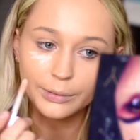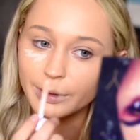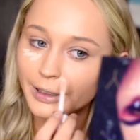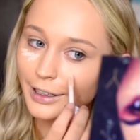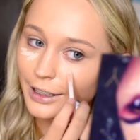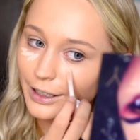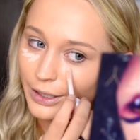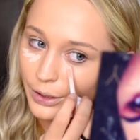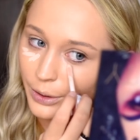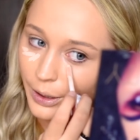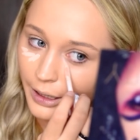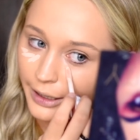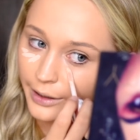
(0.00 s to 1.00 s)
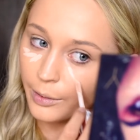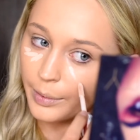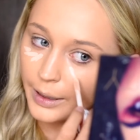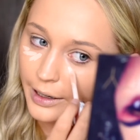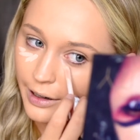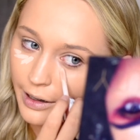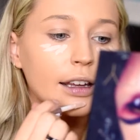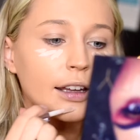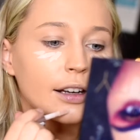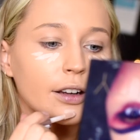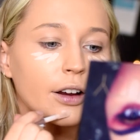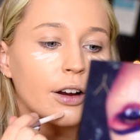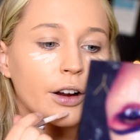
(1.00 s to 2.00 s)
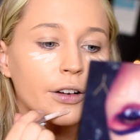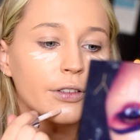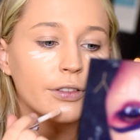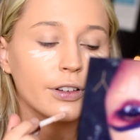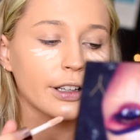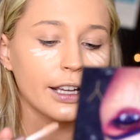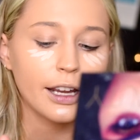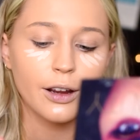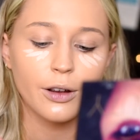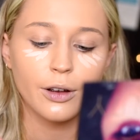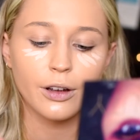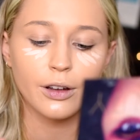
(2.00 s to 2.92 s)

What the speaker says: So I'm only going to do a little bit and hopefully